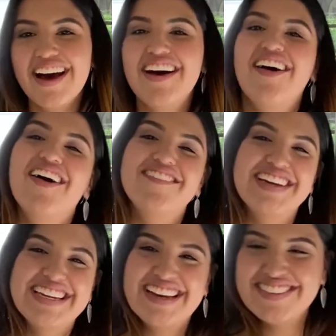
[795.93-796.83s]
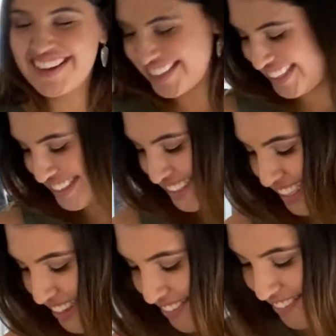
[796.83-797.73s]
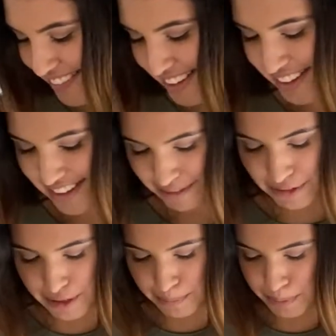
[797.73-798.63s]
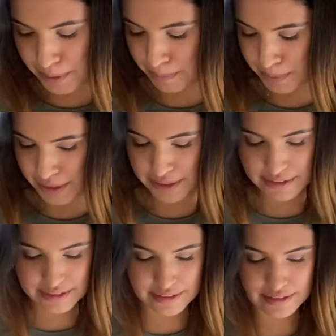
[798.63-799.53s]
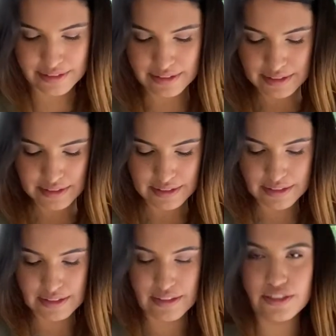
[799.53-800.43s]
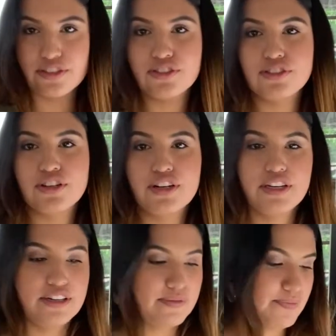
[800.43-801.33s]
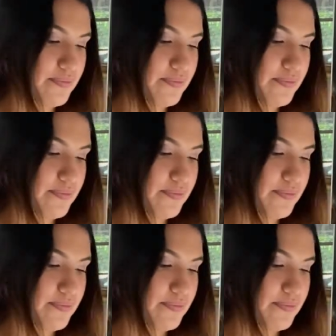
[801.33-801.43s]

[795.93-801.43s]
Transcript: Oh man, now y'all can see. What puppies? Sugar here.